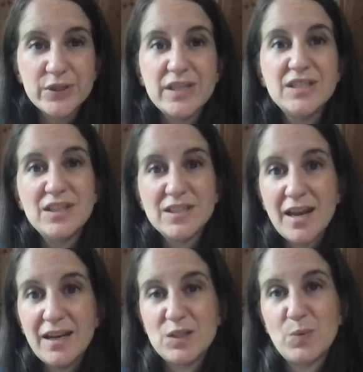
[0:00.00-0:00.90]
And every
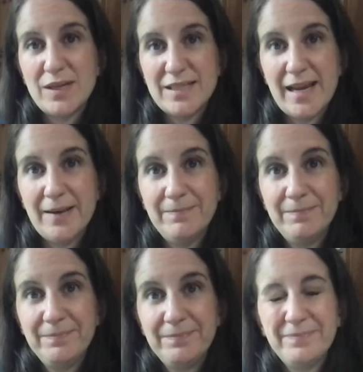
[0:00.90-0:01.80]
time Abram would
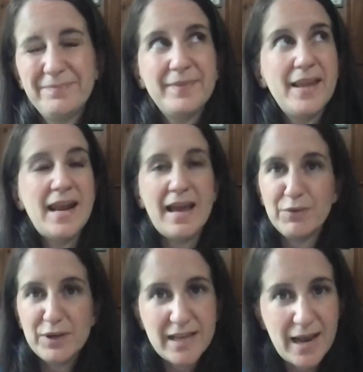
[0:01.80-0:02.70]
build an
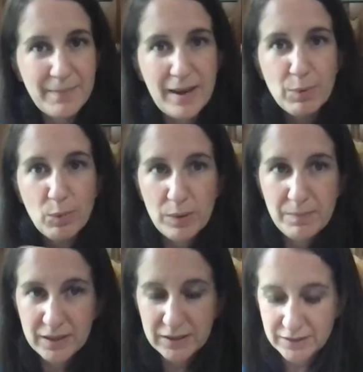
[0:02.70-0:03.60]
altar to
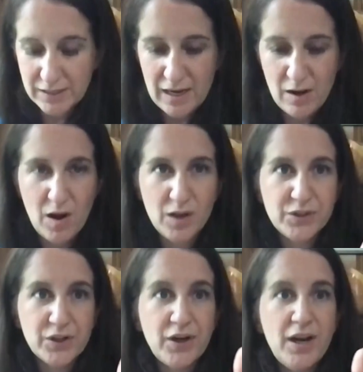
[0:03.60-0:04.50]
praise God,
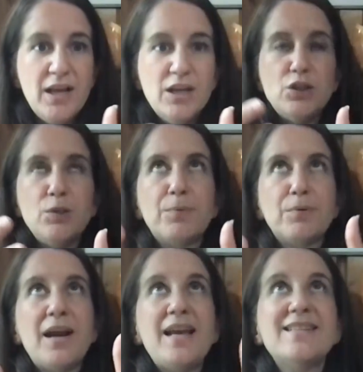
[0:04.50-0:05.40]

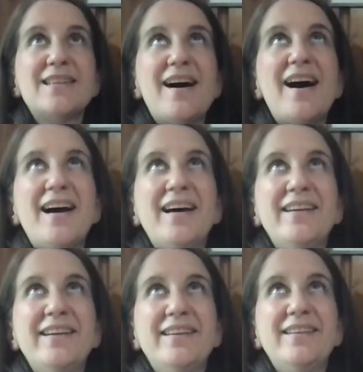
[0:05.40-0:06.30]
and then would keep
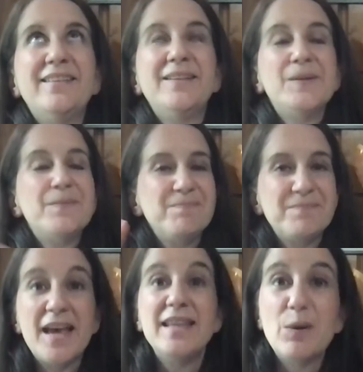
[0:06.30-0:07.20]
going.
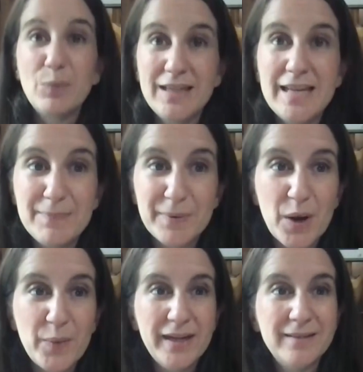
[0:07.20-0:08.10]
Still
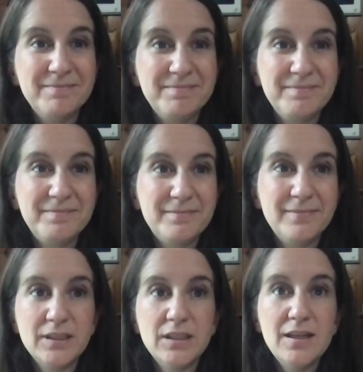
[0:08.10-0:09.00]
wandering,
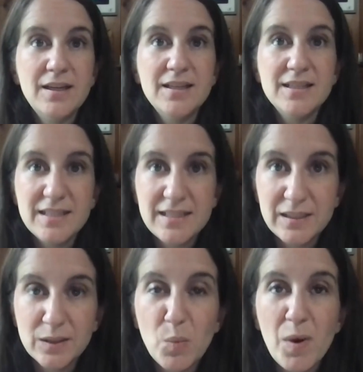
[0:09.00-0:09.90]

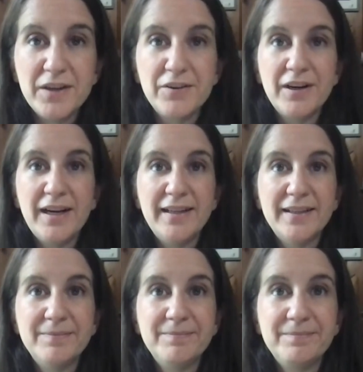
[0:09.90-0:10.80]
still
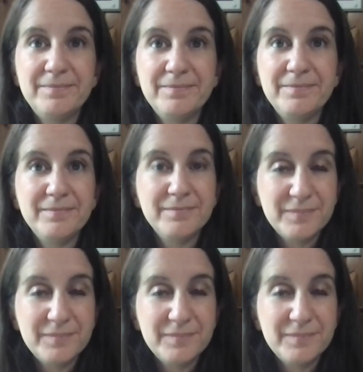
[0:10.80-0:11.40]
uncertain.